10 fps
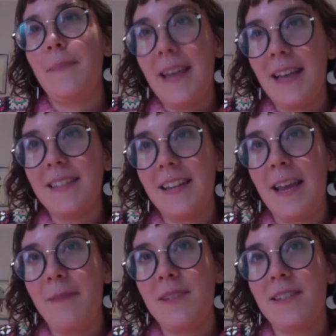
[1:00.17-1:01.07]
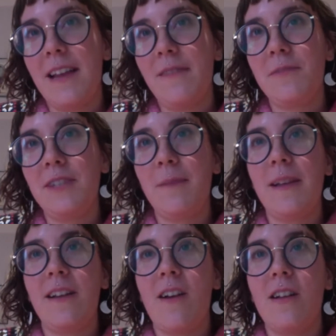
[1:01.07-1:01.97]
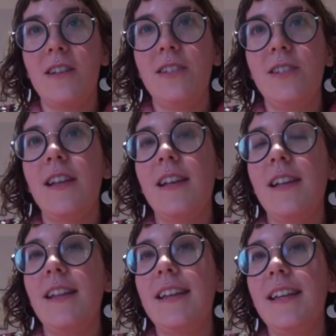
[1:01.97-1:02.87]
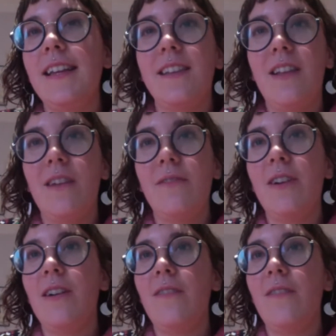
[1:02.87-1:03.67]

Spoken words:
BS in game design from Champlain College. Lenny is a lover of